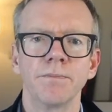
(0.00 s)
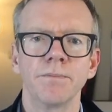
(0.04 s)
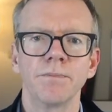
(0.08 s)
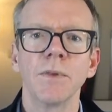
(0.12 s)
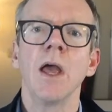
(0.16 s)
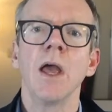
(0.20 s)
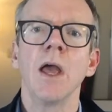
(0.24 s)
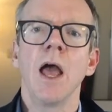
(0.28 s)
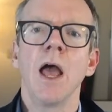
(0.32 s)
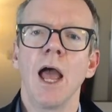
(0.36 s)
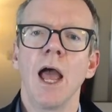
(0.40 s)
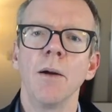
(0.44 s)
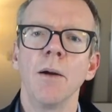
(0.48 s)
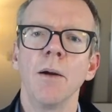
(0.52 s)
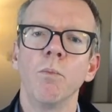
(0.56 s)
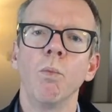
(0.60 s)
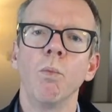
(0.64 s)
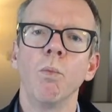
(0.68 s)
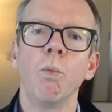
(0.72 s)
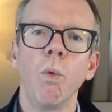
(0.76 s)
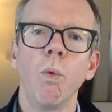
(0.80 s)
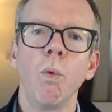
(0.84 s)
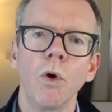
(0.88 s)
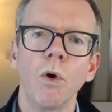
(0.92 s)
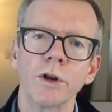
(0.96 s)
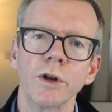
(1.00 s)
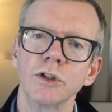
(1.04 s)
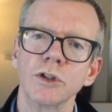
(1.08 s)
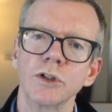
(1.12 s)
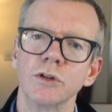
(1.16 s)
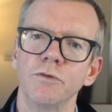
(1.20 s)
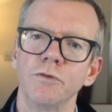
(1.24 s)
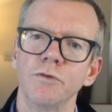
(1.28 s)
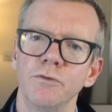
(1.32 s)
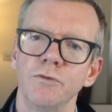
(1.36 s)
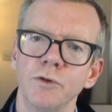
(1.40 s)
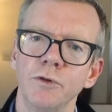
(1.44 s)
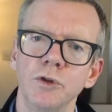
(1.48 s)
And what is the
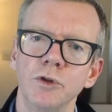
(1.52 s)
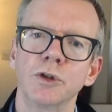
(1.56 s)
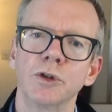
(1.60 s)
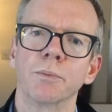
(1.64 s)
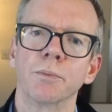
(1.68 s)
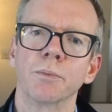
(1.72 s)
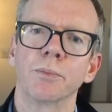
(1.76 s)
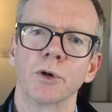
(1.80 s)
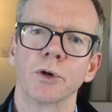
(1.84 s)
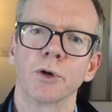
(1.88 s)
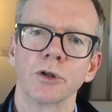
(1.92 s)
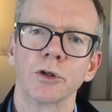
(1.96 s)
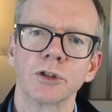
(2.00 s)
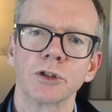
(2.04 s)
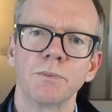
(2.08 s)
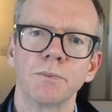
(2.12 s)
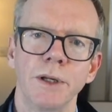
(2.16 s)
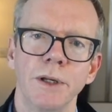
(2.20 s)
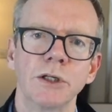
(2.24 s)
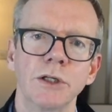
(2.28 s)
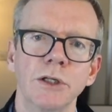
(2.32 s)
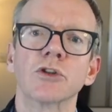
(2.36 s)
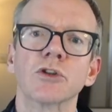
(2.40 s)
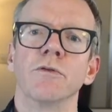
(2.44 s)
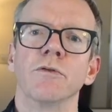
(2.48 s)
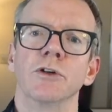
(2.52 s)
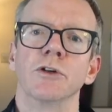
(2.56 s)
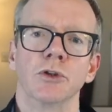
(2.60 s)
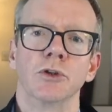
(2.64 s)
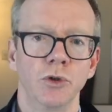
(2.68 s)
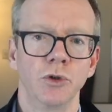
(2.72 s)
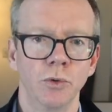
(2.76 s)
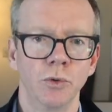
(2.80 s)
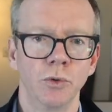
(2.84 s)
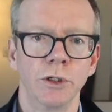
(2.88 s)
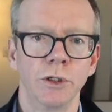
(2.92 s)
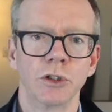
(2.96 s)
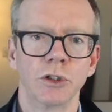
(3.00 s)
future prospects of it doing
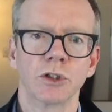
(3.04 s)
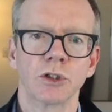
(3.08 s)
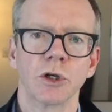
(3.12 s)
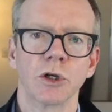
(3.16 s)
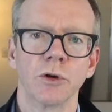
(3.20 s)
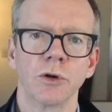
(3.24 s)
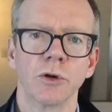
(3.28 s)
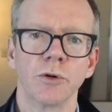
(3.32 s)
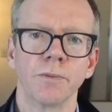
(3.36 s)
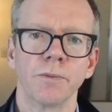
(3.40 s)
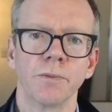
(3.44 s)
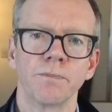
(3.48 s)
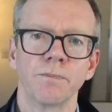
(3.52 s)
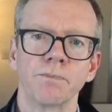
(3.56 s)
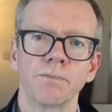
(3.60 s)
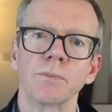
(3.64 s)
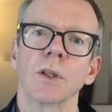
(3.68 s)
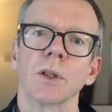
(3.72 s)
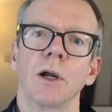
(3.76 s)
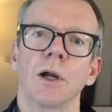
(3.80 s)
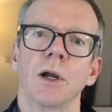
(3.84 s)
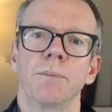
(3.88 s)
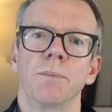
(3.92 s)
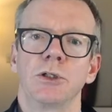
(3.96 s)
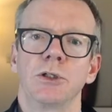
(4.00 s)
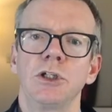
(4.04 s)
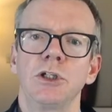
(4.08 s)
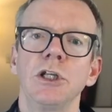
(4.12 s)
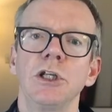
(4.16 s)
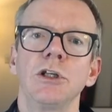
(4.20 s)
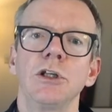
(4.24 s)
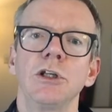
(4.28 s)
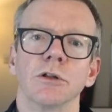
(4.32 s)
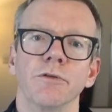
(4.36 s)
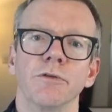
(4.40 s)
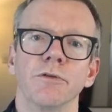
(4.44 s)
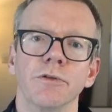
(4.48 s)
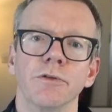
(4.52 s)
so? A particular
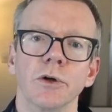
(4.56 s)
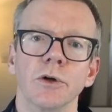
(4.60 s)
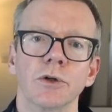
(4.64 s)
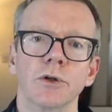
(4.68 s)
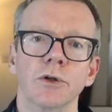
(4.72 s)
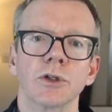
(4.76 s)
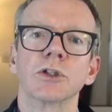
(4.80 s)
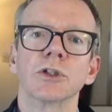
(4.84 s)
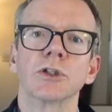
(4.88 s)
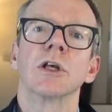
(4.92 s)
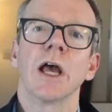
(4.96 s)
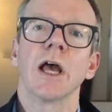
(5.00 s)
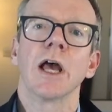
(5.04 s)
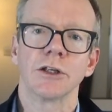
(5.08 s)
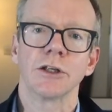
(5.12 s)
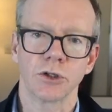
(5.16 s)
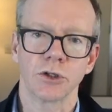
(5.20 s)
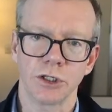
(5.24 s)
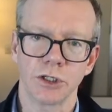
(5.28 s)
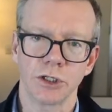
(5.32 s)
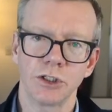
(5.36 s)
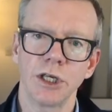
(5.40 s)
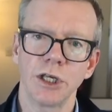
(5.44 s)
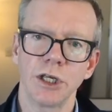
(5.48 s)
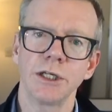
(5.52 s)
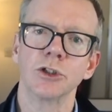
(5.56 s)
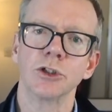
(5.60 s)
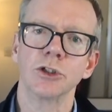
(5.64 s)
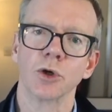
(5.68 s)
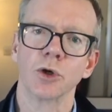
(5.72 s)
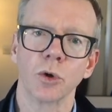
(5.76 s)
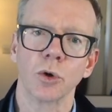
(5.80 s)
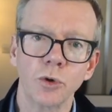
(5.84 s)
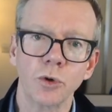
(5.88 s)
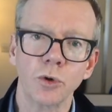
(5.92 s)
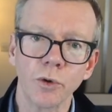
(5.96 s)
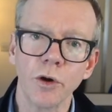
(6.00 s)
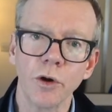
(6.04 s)
focus, as I said, is on
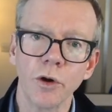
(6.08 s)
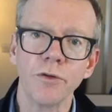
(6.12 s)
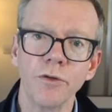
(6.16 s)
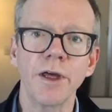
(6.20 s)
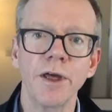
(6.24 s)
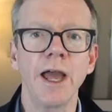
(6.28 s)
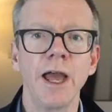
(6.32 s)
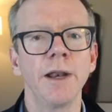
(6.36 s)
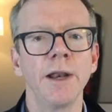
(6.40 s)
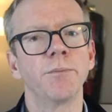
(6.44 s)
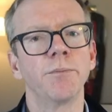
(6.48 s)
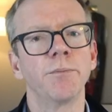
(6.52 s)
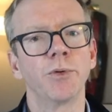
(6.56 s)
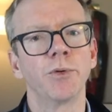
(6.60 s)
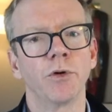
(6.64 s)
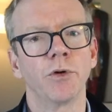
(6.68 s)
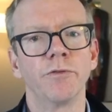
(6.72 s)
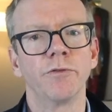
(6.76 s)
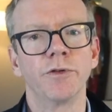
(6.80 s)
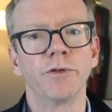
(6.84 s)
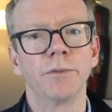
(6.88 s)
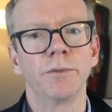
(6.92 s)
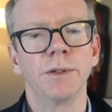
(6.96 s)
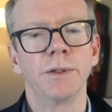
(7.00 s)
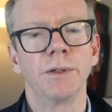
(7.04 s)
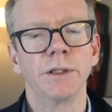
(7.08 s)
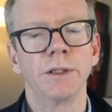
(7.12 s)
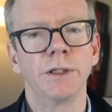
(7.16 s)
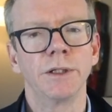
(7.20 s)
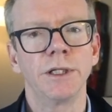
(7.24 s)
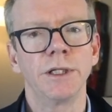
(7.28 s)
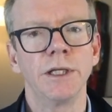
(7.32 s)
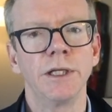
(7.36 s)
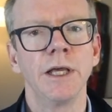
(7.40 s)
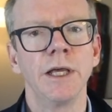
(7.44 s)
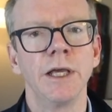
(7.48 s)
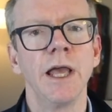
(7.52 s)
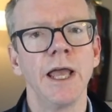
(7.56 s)
growth and profitability.
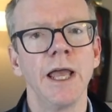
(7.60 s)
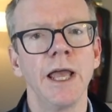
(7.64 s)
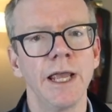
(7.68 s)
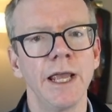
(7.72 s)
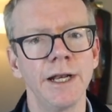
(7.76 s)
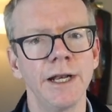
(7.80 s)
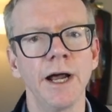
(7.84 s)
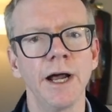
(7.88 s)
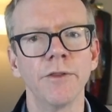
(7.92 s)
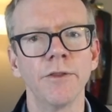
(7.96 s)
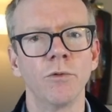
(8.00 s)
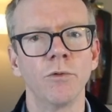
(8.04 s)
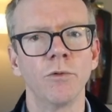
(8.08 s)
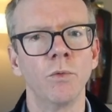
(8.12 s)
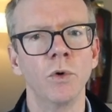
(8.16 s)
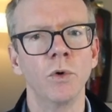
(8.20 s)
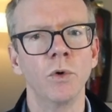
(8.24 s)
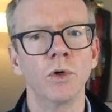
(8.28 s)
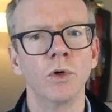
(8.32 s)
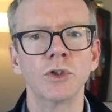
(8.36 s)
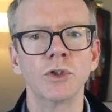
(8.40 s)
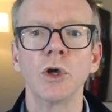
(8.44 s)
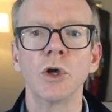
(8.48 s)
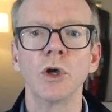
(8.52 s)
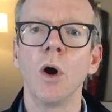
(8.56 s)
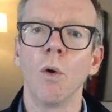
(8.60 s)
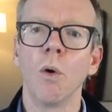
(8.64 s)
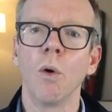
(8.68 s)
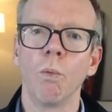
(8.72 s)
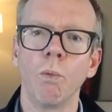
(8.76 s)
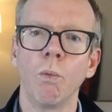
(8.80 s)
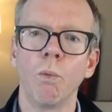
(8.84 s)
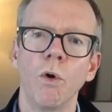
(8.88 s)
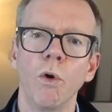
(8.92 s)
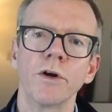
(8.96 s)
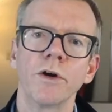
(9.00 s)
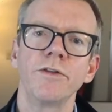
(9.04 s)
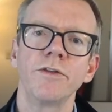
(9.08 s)
In other words, what are
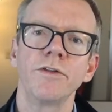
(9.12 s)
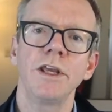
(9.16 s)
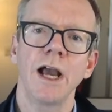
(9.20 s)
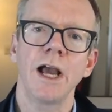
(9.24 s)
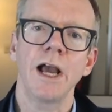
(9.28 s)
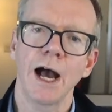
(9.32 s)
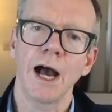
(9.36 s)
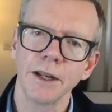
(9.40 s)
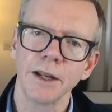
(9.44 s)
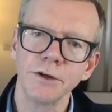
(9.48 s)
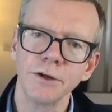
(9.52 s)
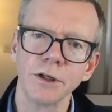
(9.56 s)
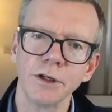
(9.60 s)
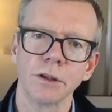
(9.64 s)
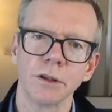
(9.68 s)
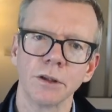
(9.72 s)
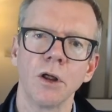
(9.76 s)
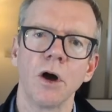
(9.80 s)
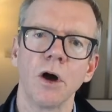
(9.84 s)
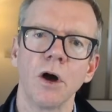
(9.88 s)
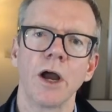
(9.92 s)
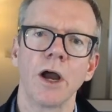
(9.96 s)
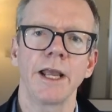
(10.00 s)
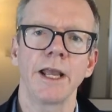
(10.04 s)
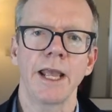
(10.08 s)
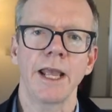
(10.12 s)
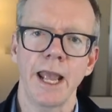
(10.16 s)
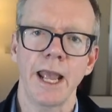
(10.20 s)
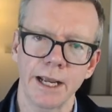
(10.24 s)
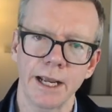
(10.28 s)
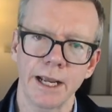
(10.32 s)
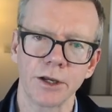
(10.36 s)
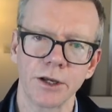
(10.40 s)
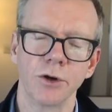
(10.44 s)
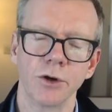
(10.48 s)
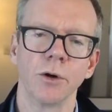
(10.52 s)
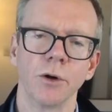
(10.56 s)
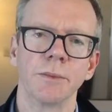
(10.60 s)
the underlying
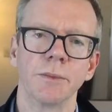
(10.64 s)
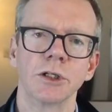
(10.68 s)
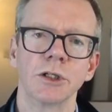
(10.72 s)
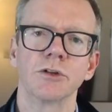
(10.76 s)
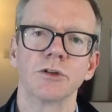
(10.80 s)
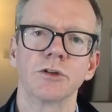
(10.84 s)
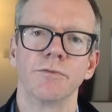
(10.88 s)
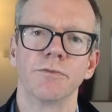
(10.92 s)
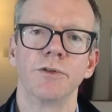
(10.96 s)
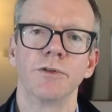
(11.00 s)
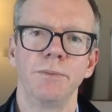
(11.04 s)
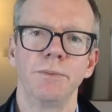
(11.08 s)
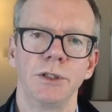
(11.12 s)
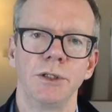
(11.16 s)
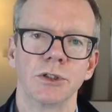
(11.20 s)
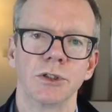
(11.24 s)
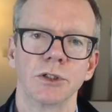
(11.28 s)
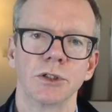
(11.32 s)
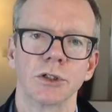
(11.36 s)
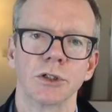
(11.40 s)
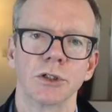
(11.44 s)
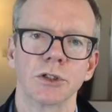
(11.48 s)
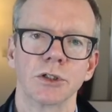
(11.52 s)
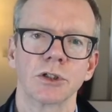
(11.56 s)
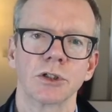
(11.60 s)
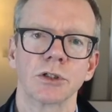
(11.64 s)
economics of the business?